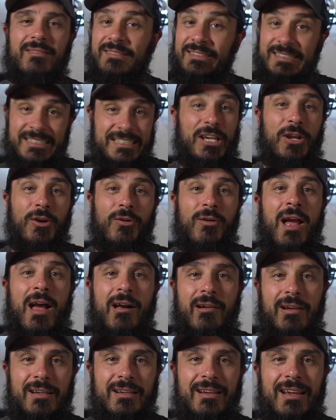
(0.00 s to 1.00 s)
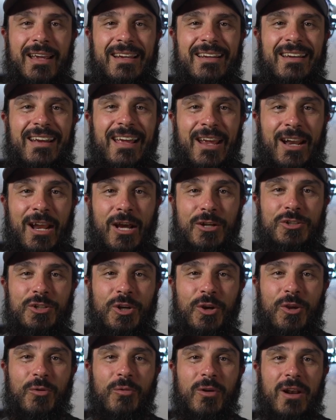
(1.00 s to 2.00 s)
stick around and I'll
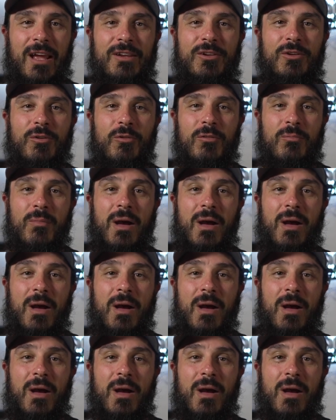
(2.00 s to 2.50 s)
show you what I do with